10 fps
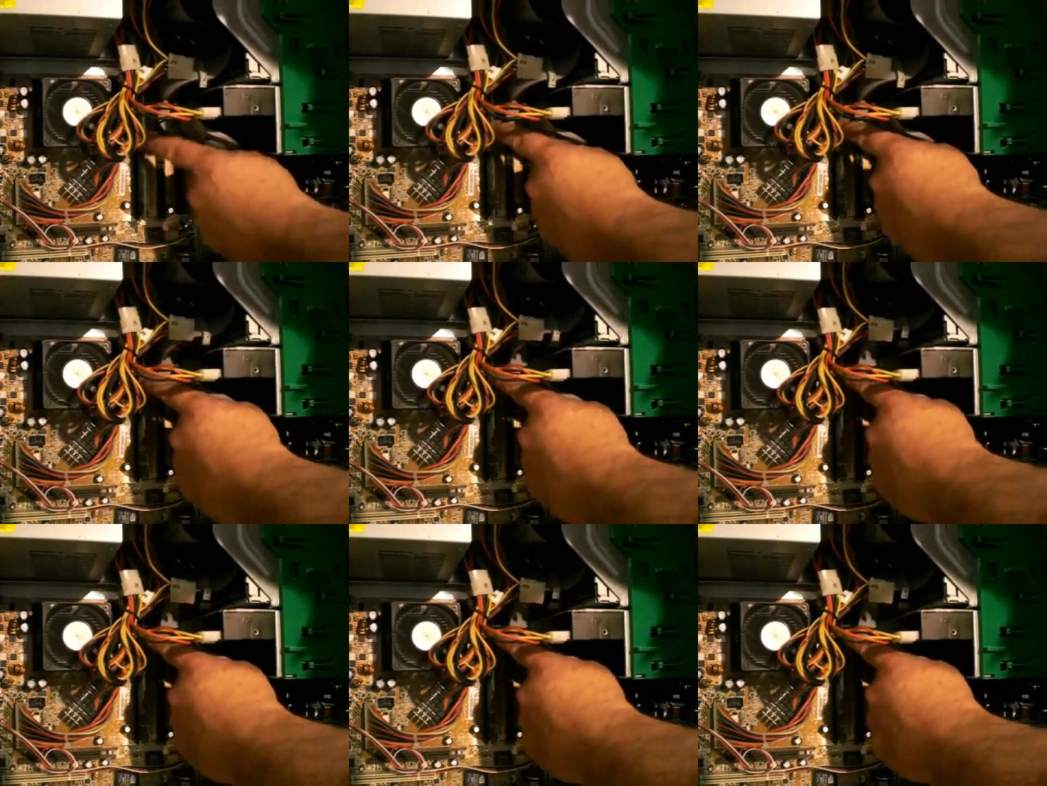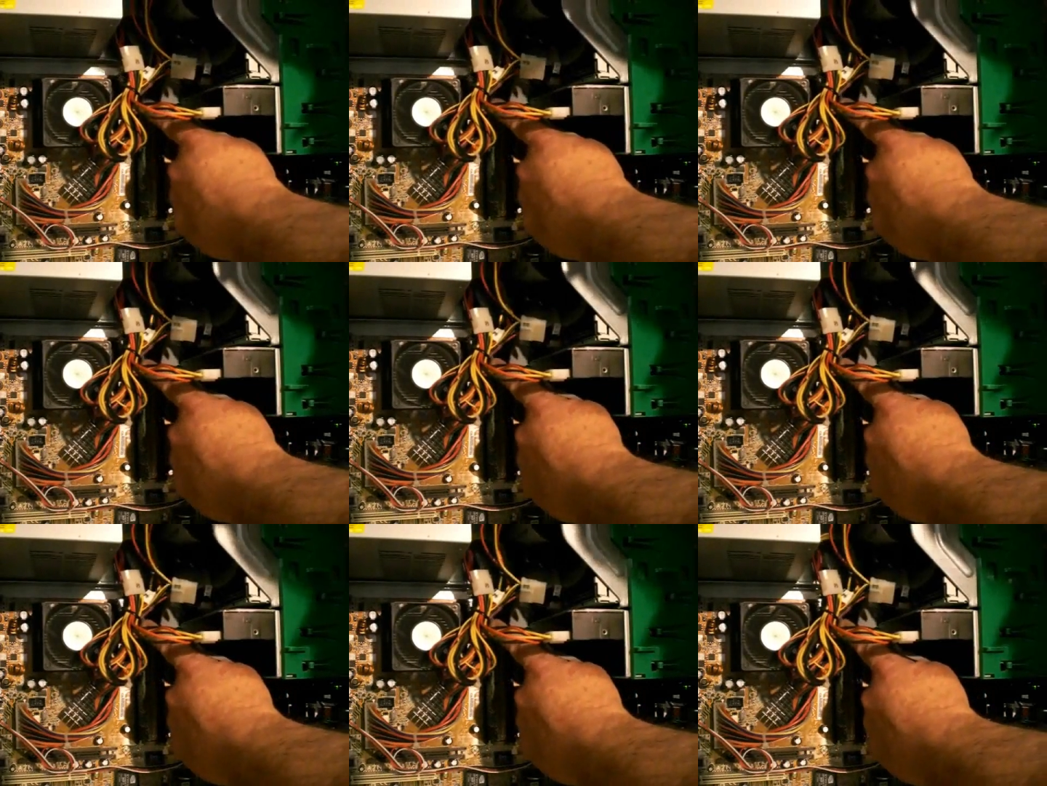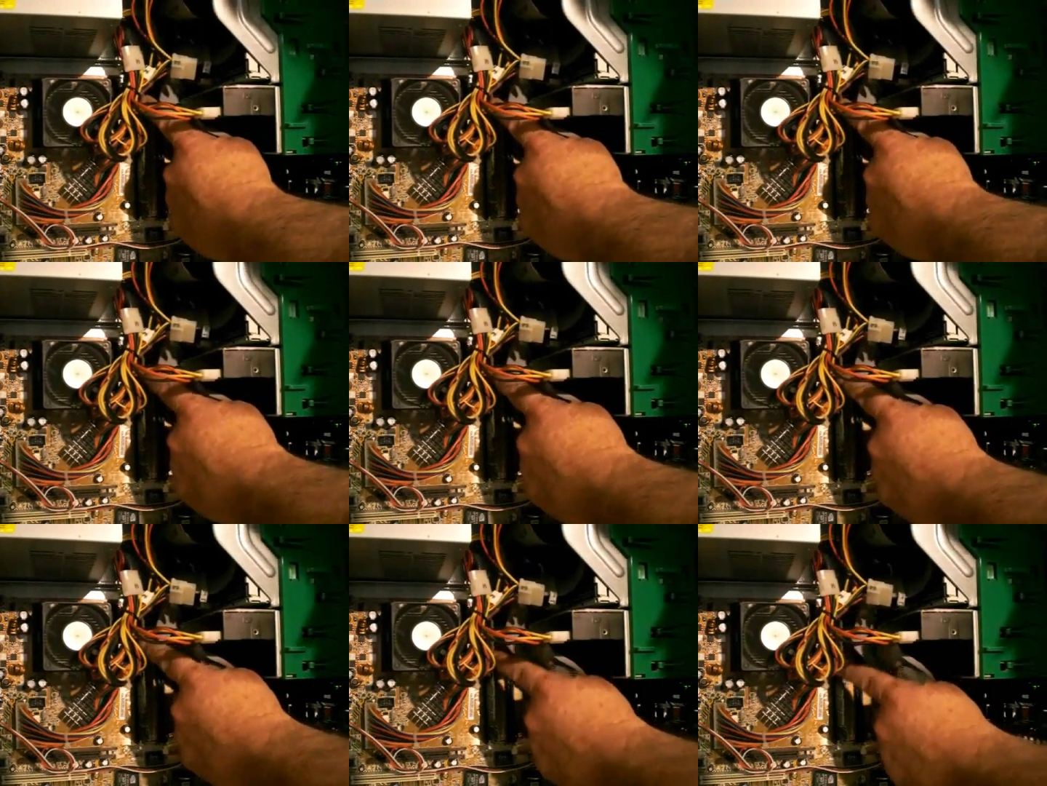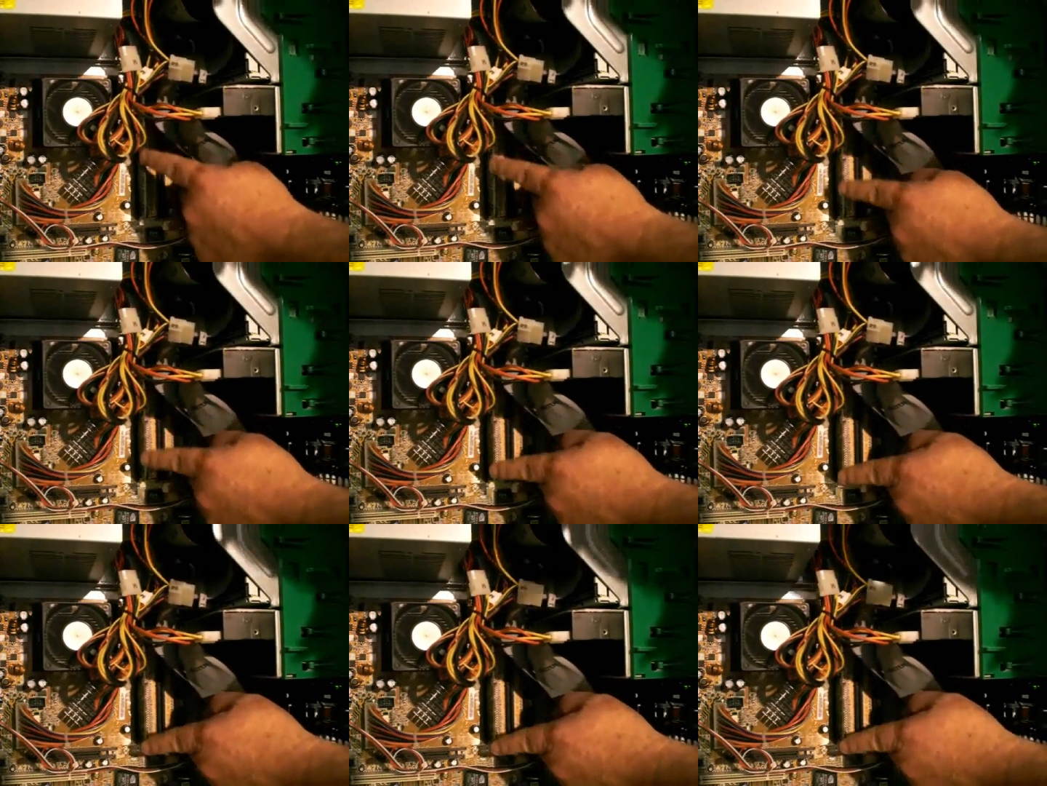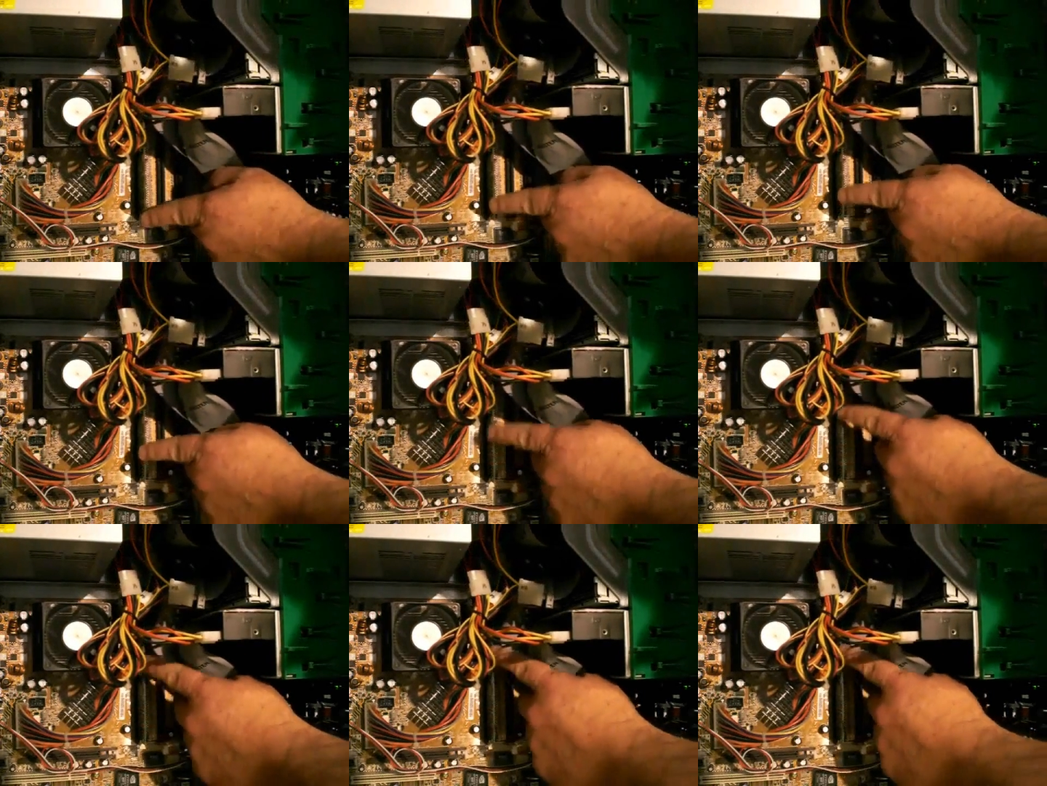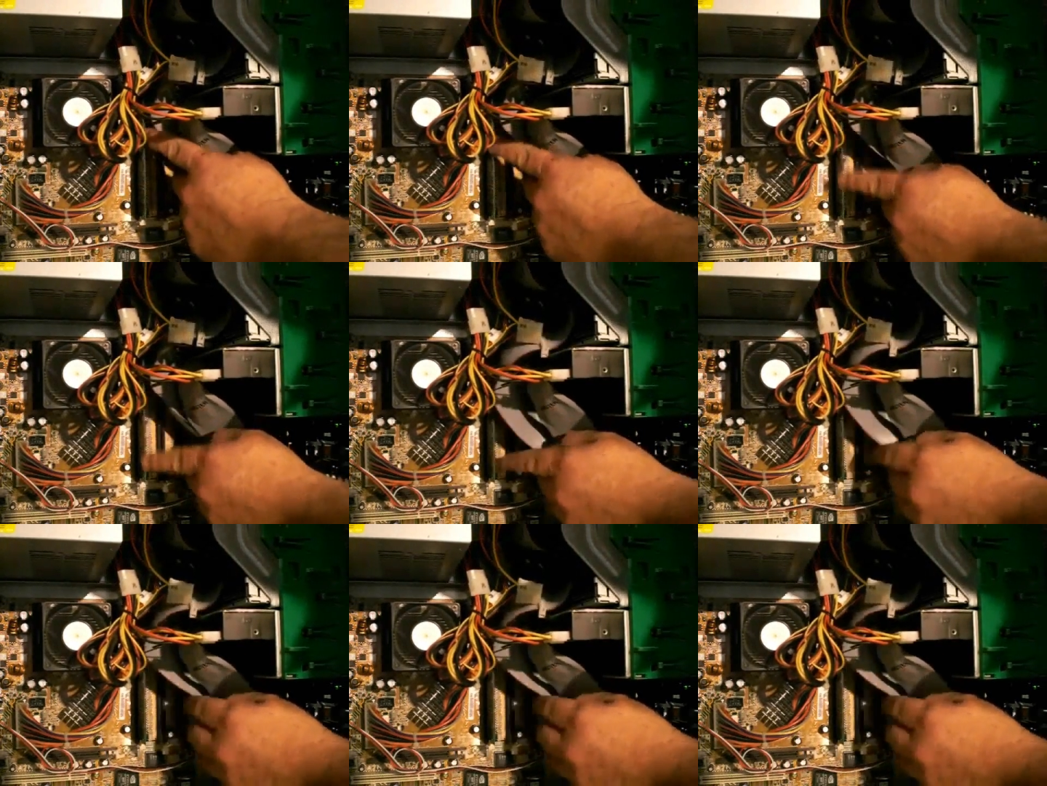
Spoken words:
Nobody's mouth can be seen.